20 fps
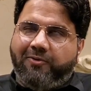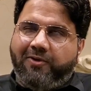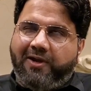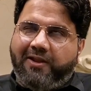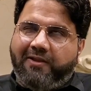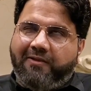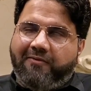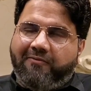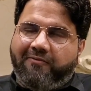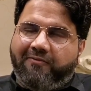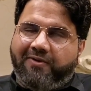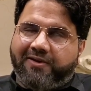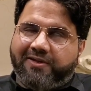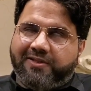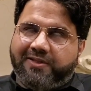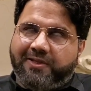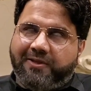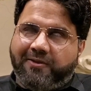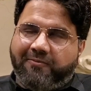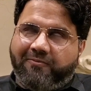only
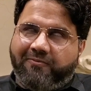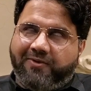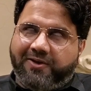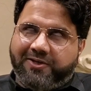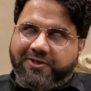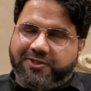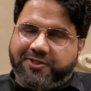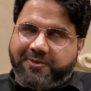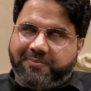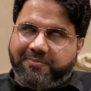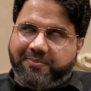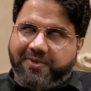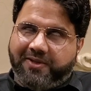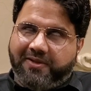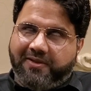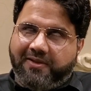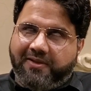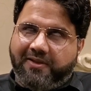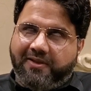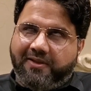worthy of worship.
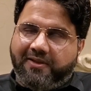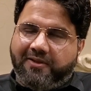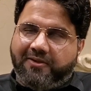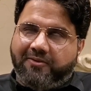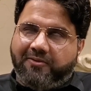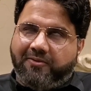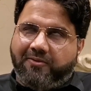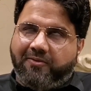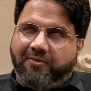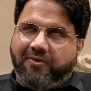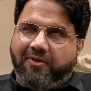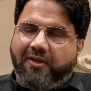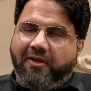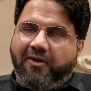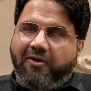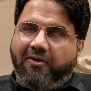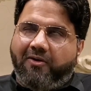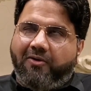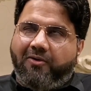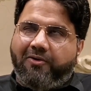You know,
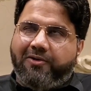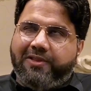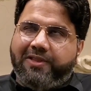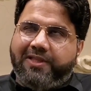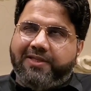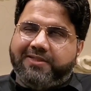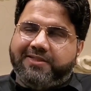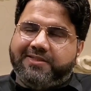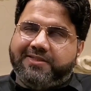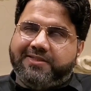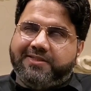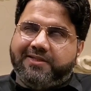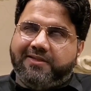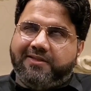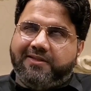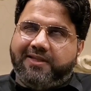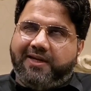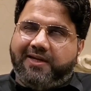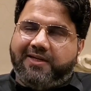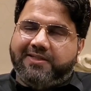all this
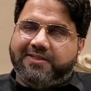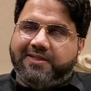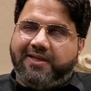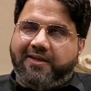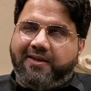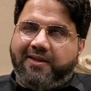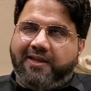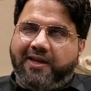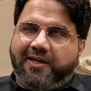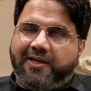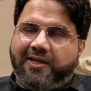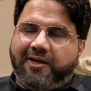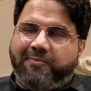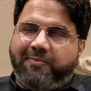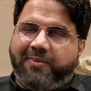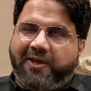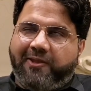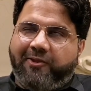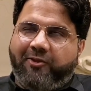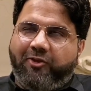that is
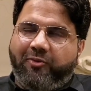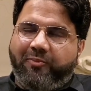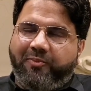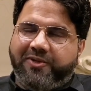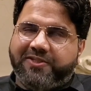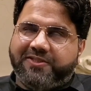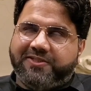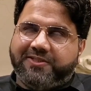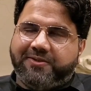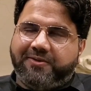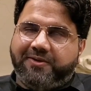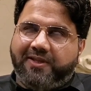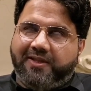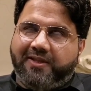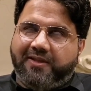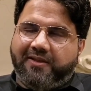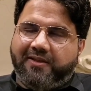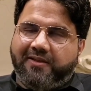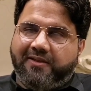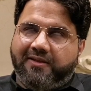created by humans
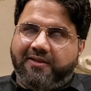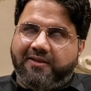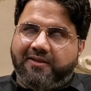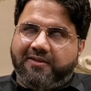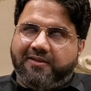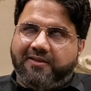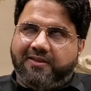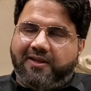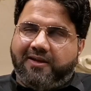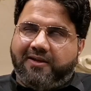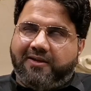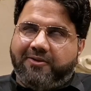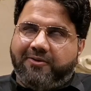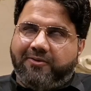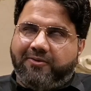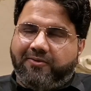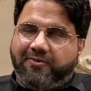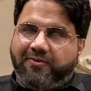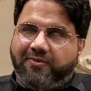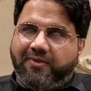today, that, you
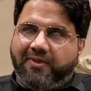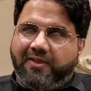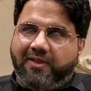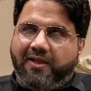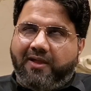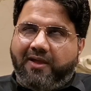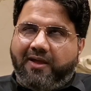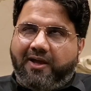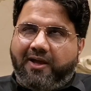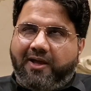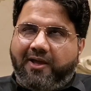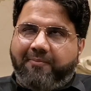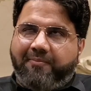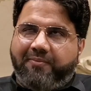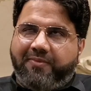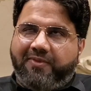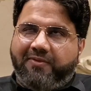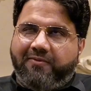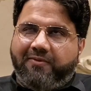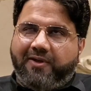know, I
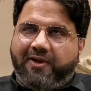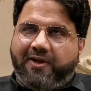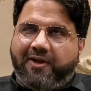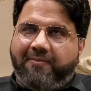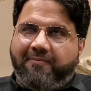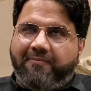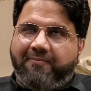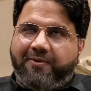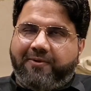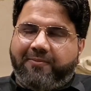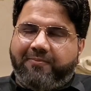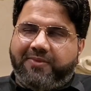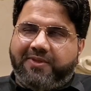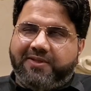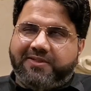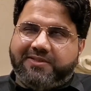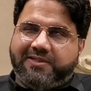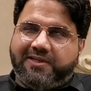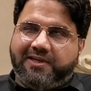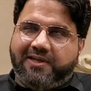am from
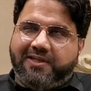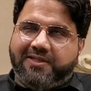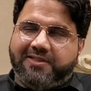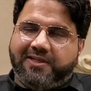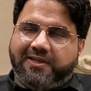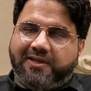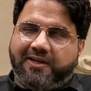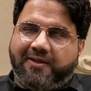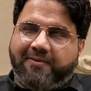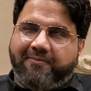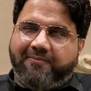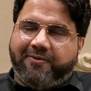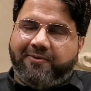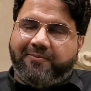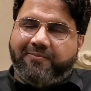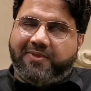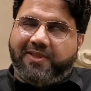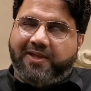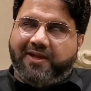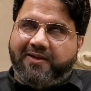this religion, I am
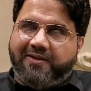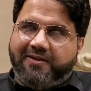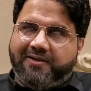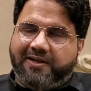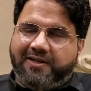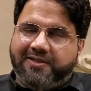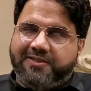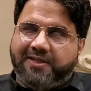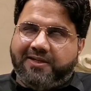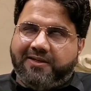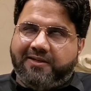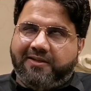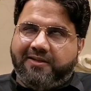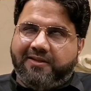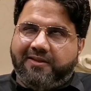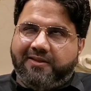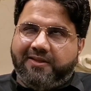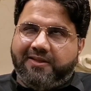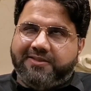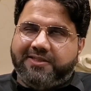from that religion,
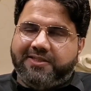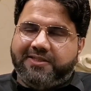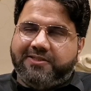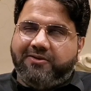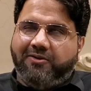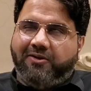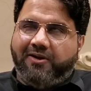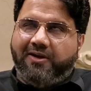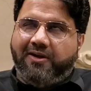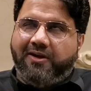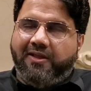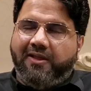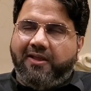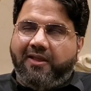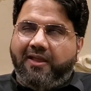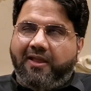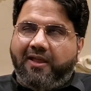this is not